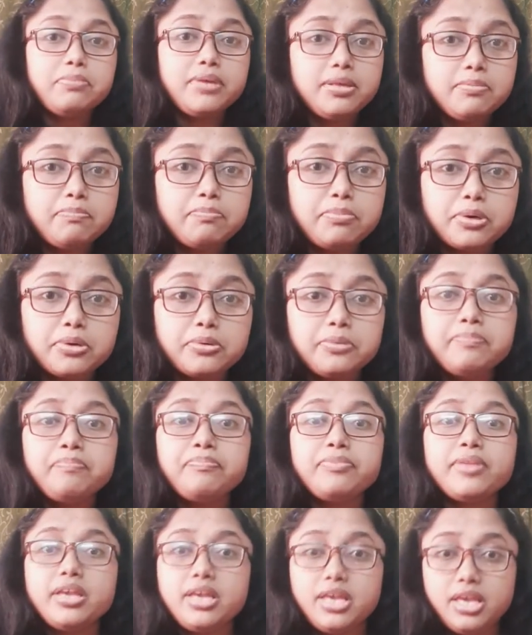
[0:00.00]
people
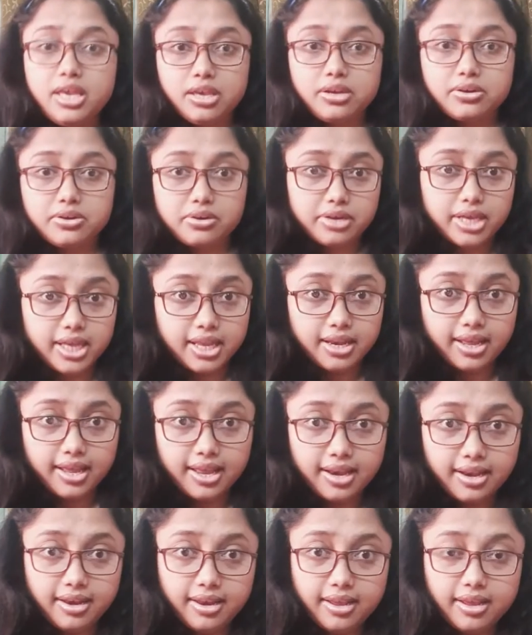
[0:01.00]
here in
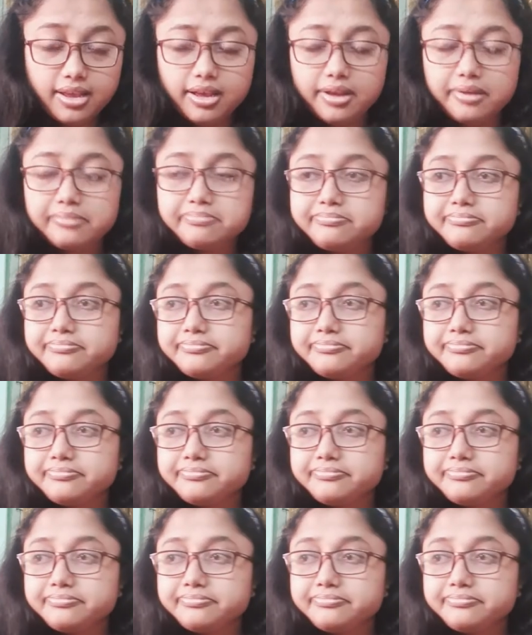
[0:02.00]
India,